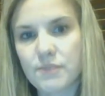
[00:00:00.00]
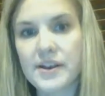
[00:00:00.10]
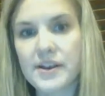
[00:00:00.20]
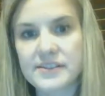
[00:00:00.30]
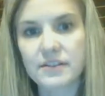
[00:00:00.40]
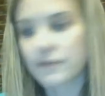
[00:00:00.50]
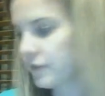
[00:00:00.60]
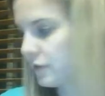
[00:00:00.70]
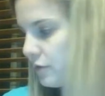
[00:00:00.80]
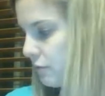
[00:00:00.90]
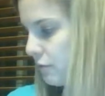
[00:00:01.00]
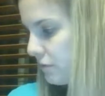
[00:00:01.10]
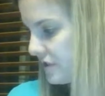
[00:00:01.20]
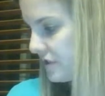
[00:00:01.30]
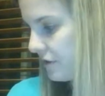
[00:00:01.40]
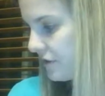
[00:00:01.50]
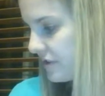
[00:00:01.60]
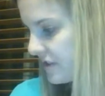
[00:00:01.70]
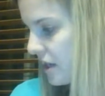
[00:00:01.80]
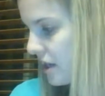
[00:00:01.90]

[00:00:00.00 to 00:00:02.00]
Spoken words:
positive flu results